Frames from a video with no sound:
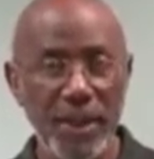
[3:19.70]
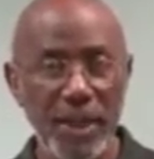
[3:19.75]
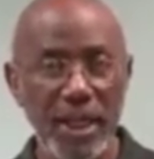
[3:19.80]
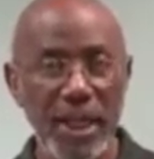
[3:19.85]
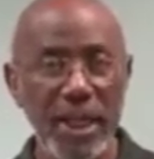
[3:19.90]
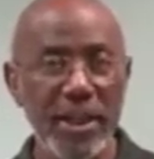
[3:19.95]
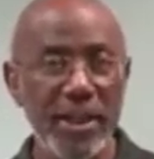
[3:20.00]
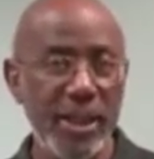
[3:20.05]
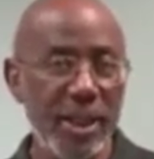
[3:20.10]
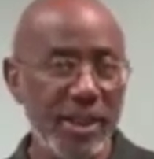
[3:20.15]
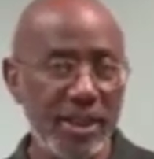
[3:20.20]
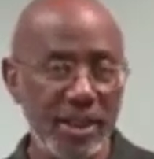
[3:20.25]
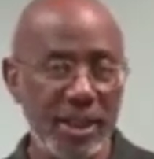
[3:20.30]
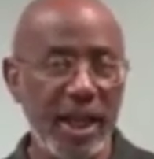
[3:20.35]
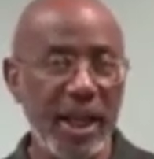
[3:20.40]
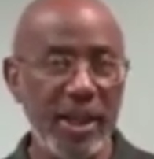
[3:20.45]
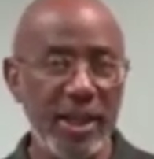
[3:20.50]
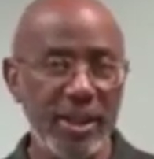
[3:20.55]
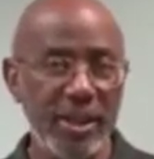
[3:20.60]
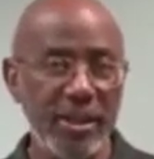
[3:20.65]
In this
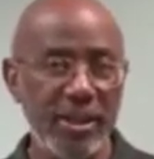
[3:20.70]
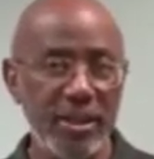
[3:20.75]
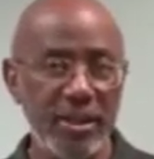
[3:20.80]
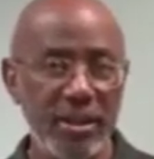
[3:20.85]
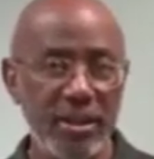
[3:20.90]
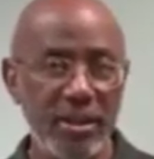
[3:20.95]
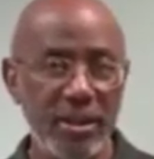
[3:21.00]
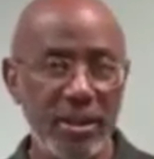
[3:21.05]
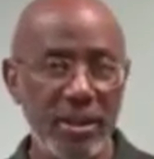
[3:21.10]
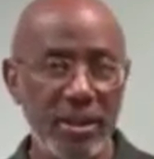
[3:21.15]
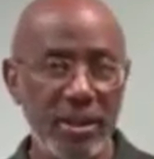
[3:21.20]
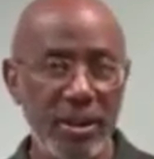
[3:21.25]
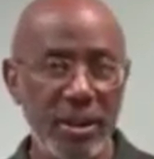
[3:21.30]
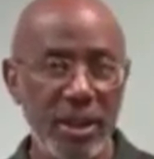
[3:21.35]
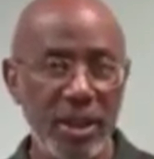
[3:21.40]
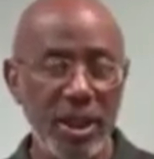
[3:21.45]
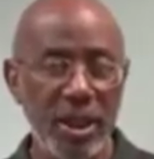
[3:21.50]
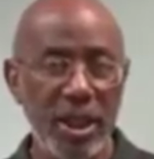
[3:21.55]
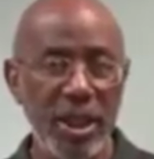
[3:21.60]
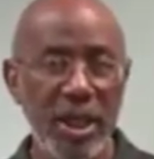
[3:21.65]
case,
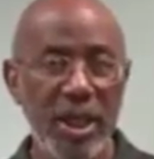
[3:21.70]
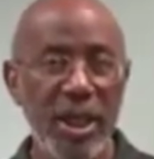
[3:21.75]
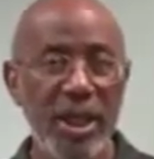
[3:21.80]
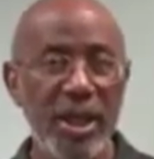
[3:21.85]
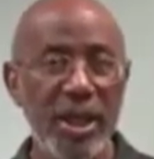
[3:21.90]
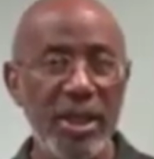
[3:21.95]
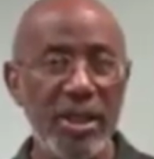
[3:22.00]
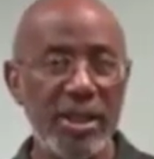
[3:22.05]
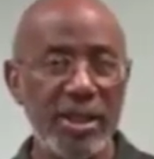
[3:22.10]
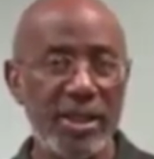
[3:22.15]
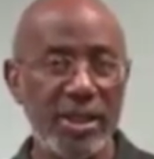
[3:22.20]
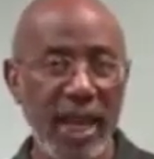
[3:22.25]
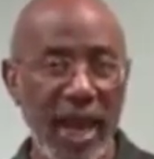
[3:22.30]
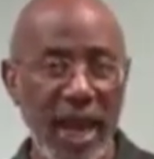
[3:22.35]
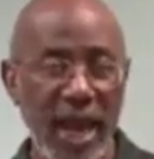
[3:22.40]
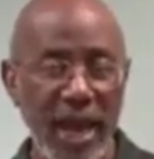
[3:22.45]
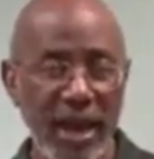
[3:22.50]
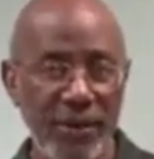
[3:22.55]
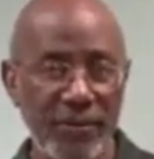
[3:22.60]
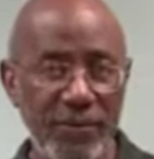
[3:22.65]
his
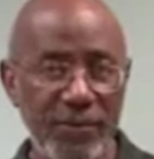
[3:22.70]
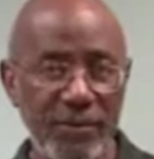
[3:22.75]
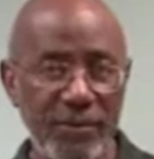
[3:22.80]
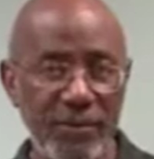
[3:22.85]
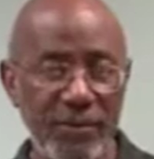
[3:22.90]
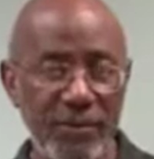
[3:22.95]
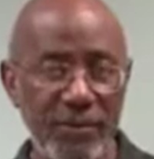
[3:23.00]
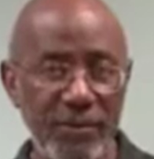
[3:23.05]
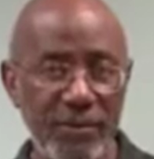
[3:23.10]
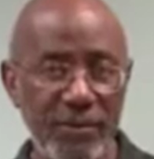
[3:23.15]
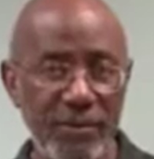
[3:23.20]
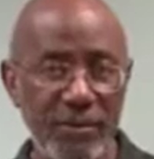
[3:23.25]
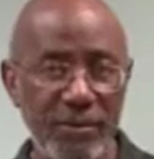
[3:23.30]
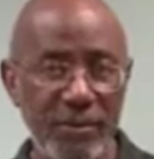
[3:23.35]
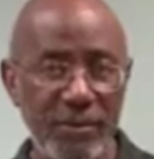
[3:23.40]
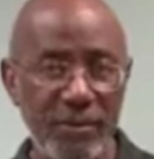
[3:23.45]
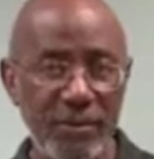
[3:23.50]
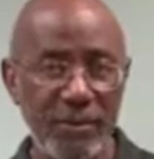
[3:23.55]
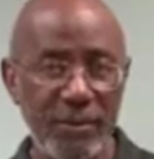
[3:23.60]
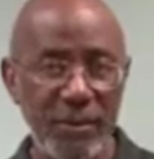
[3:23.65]
staff,
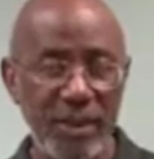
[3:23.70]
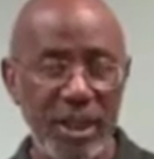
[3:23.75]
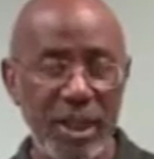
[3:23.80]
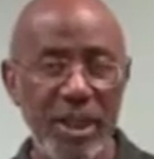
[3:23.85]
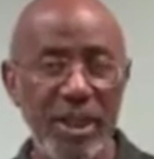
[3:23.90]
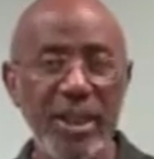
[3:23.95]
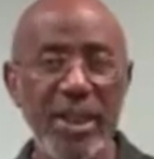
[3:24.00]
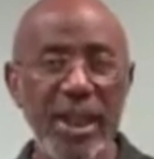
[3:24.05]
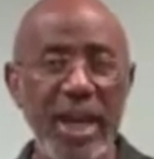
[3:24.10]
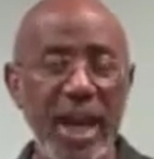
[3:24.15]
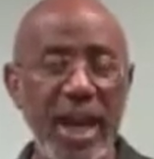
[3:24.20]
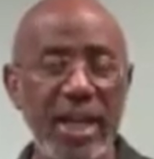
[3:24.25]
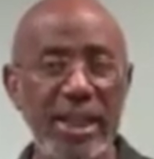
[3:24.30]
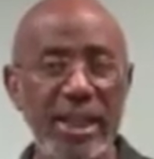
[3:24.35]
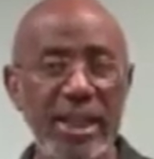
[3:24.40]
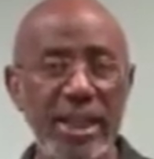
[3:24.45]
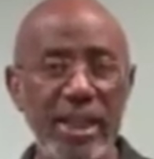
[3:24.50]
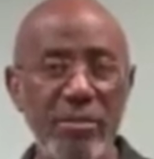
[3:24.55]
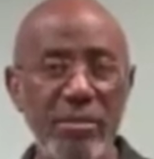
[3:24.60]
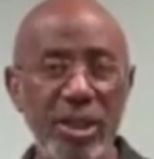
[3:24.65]
the
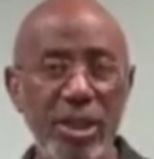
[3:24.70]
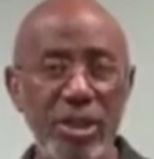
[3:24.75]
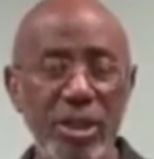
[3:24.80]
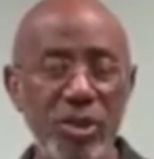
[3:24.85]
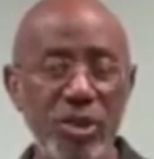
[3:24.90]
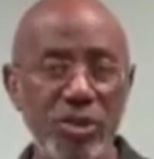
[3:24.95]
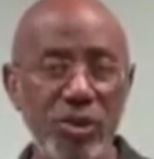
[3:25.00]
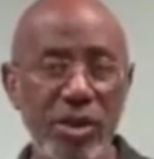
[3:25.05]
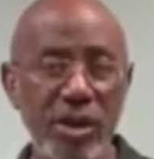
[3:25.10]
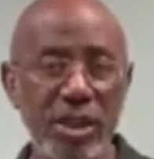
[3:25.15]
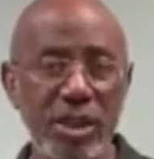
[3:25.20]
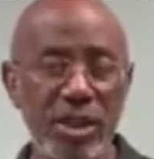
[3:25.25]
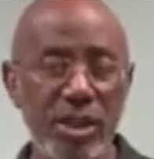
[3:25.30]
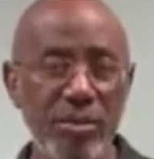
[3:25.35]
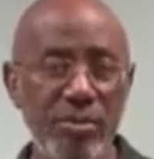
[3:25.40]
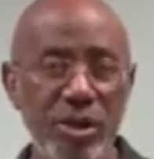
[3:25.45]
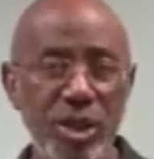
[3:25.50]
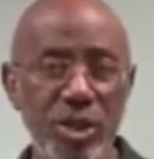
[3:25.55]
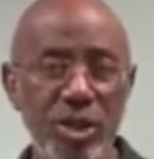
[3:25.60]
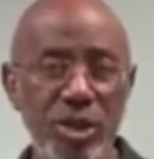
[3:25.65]
Academic Distress
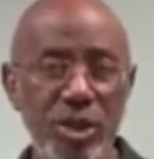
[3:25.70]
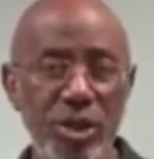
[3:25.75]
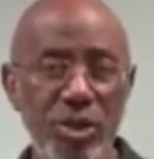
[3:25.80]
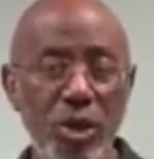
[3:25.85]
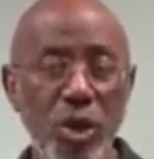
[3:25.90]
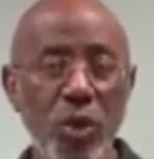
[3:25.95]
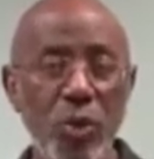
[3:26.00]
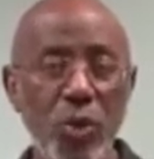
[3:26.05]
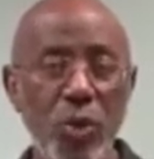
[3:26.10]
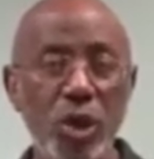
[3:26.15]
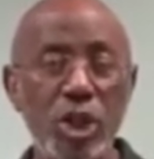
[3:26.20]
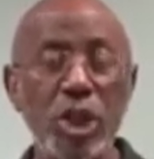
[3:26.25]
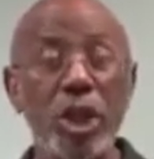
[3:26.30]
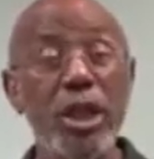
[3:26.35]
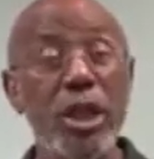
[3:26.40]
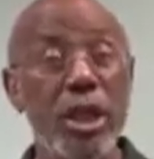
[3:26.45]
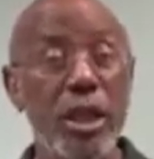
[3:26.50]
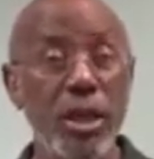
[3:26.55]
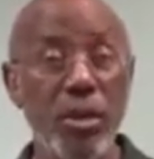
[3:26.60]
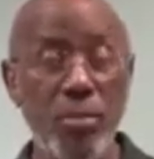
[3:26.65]
Commission, which
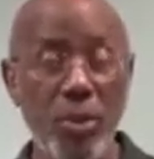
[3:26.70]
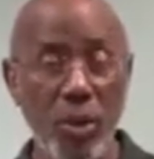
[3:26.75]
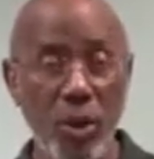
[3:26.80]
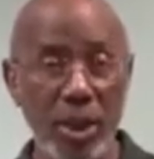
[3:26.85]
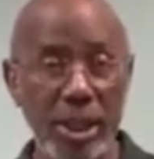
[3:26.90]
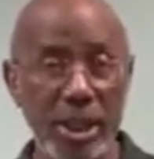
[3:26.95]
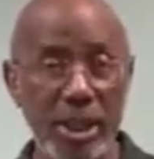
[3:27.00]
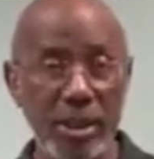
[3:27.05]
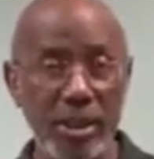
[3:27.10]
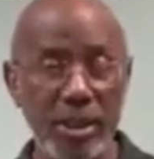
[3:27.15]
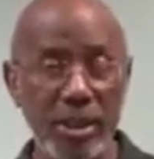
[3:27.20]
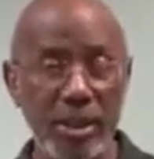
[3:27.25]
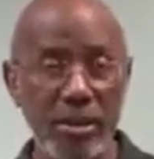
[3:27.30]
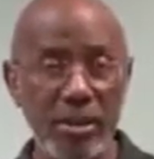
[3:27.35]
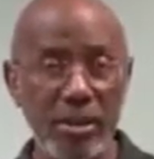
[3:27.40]
he appointed,